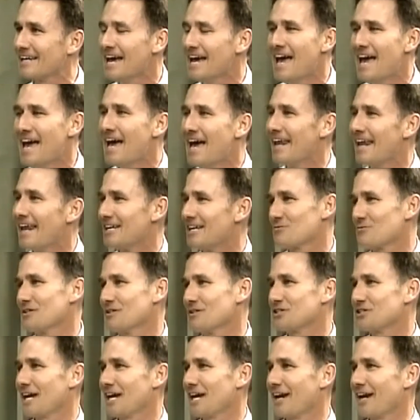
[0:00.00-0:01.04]
as we
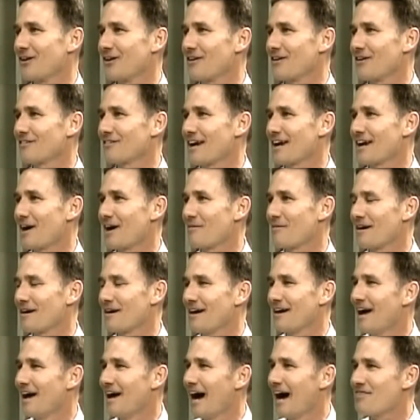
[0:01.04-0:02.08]
chatted off camera,
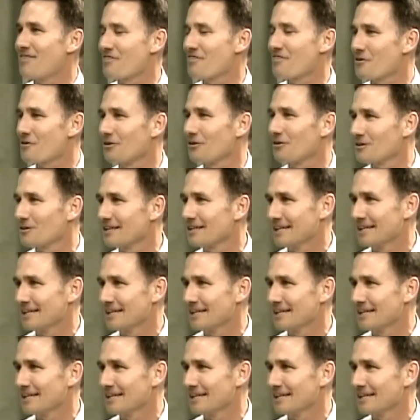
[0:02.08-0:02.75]
I thoroughly